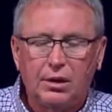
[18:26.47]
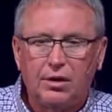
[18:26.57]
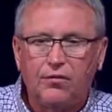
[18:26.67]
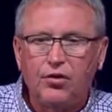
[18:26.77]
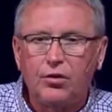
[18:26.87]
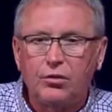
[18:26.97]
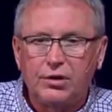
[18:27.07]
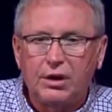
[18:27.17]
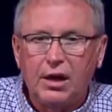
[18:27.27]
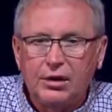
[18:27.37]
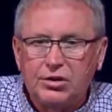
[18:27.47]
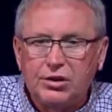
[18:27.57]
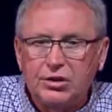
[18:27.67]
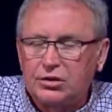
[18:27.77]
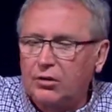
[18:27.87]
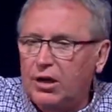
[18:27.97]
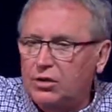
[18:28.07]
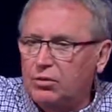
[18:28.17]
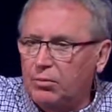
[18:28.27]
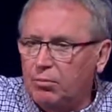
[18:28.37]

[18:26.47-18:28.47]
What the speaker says: if you don't deny Jesus Christ,